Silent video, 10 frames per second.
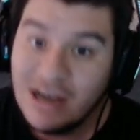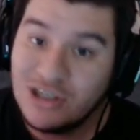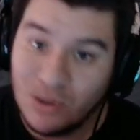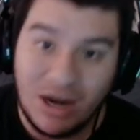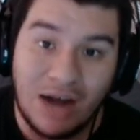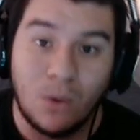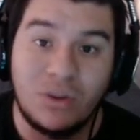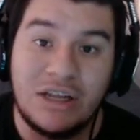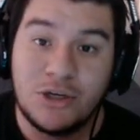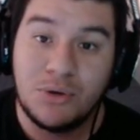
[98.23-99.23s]
So not
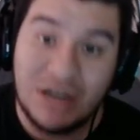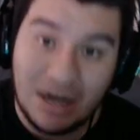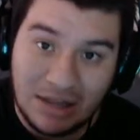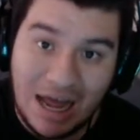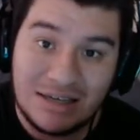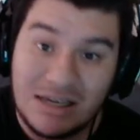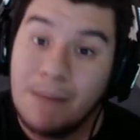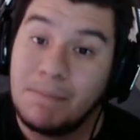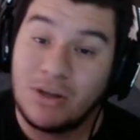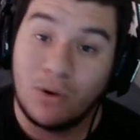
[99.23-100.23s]
only do you need a lot,
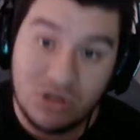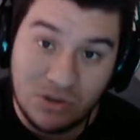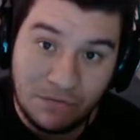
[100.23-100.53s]
but they're also